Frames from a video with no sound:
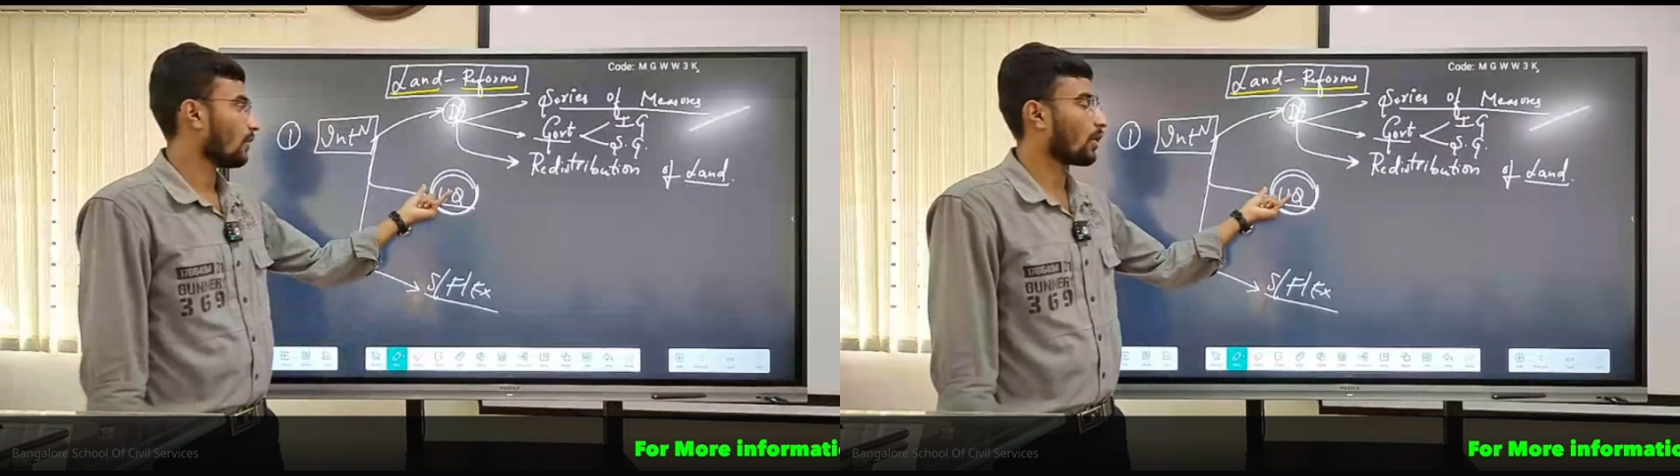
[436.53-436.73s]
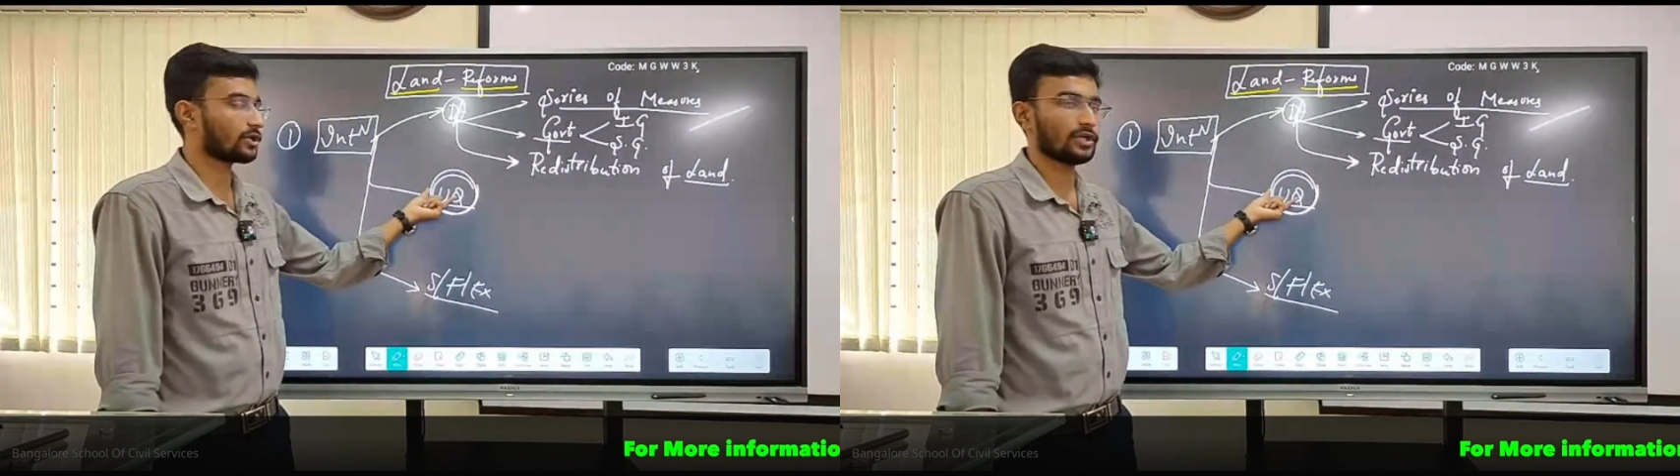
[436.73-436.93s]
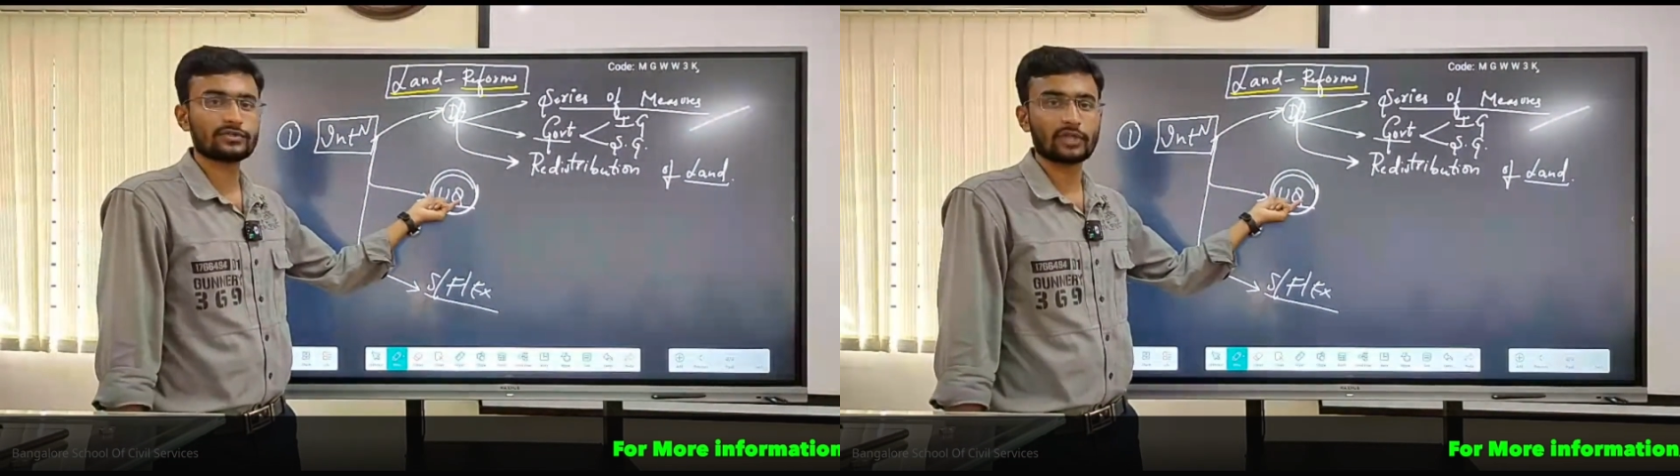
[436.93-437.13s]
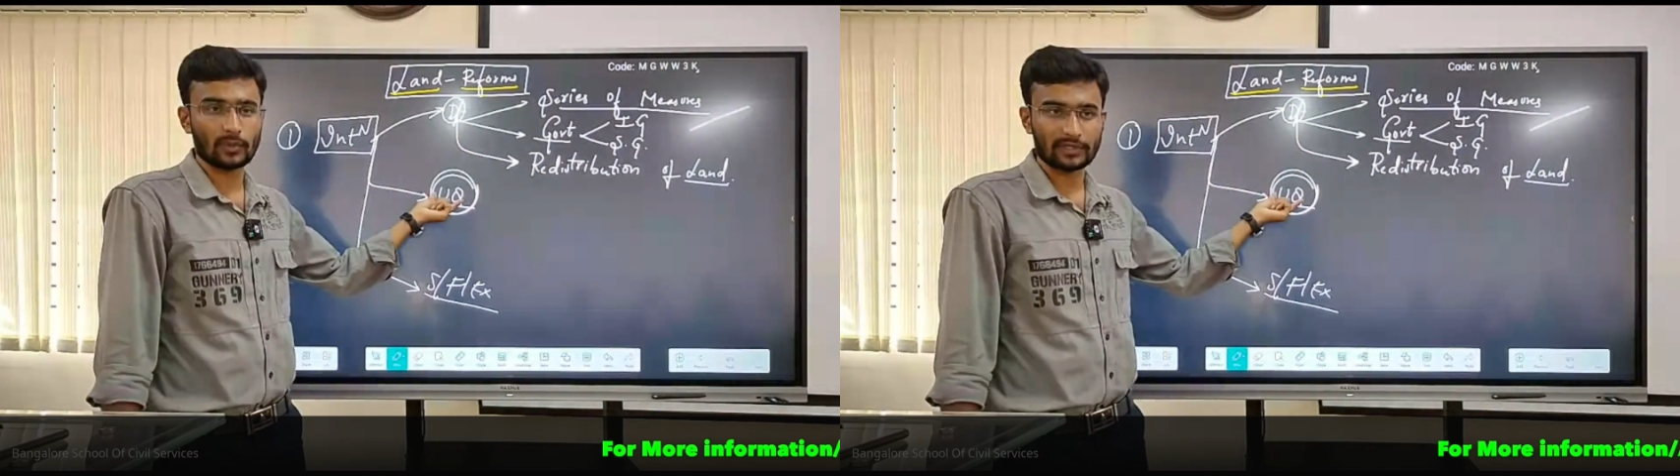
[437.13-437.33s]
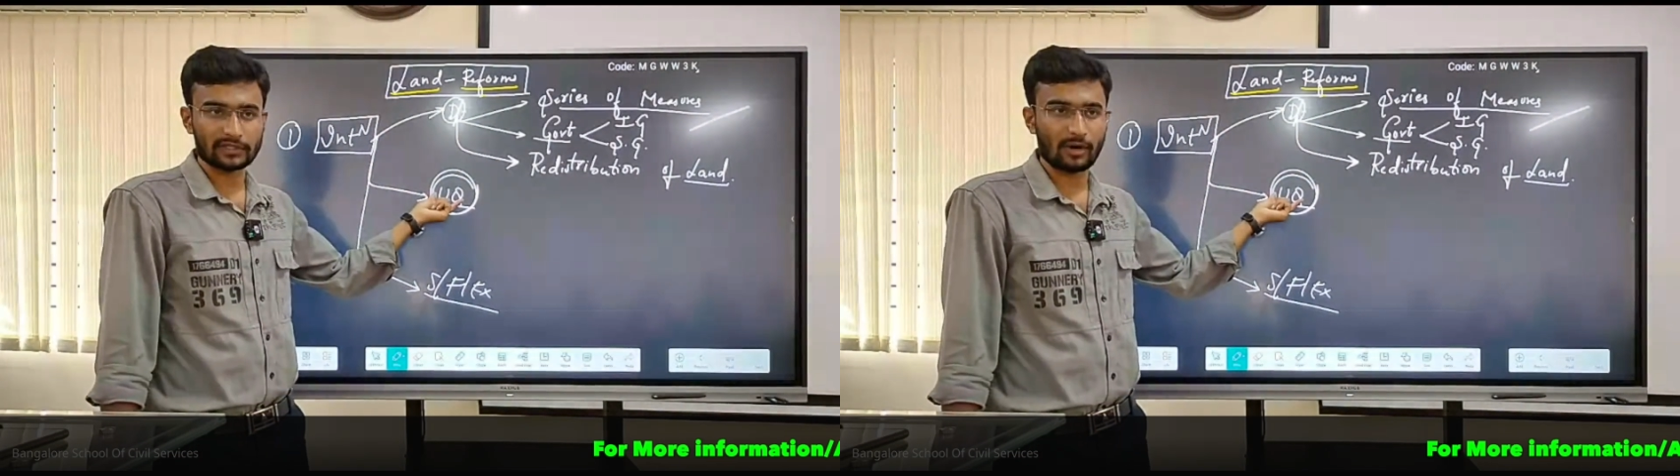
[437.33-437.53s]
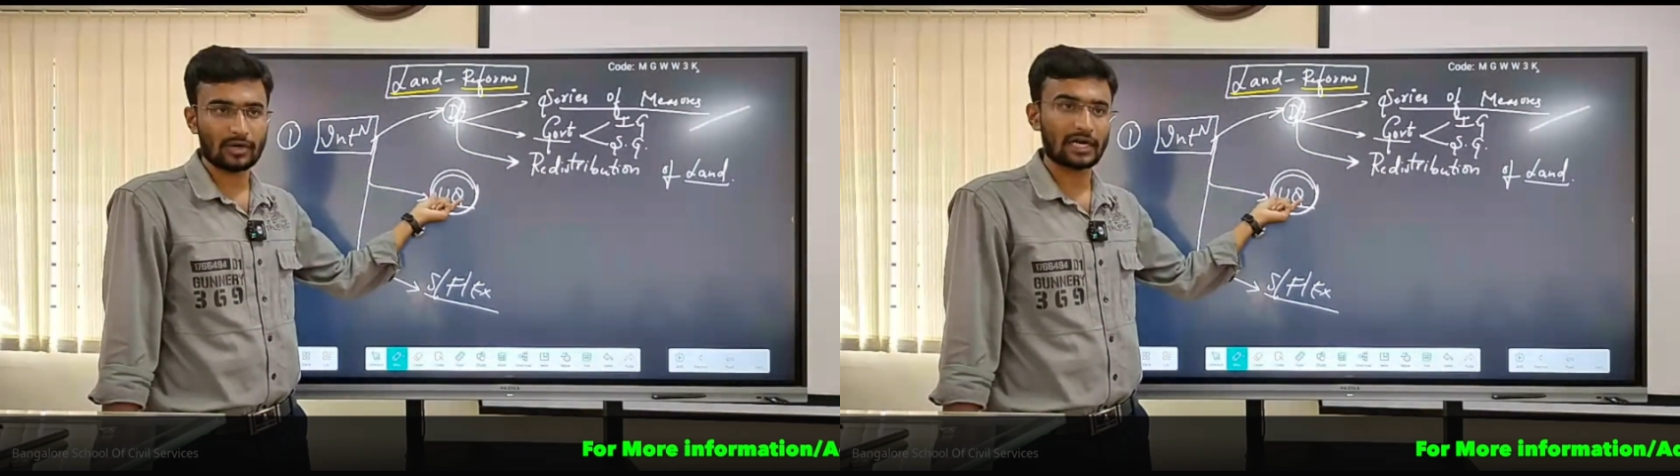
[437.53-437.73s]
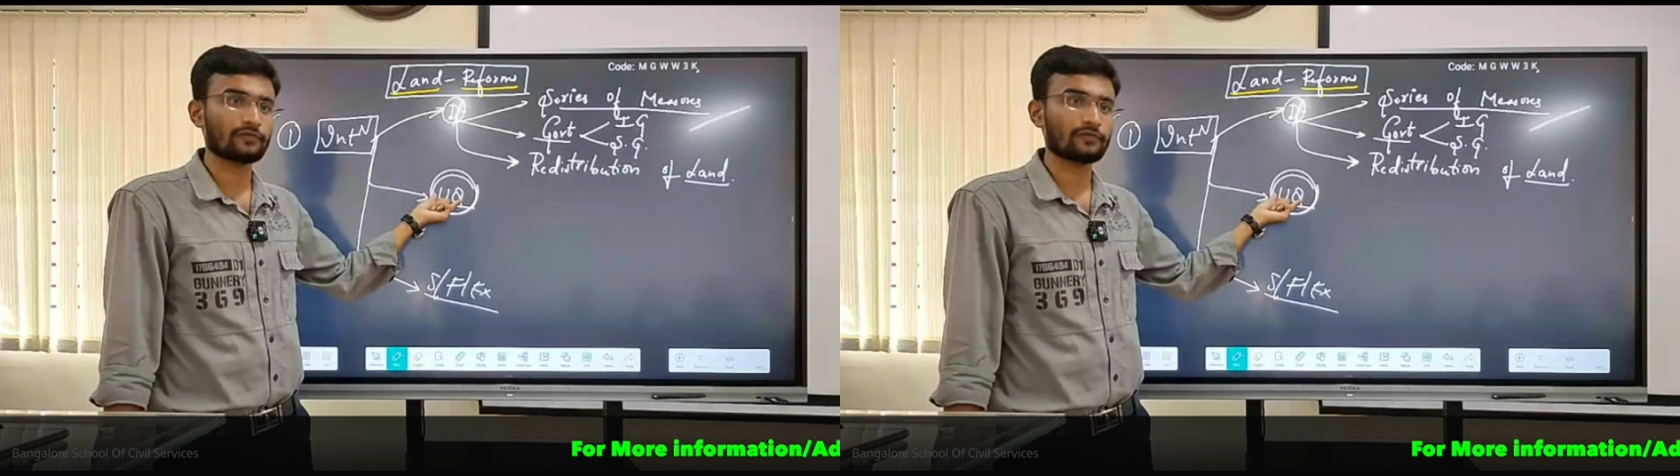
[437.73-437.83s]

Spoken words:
What is the uniqueness about land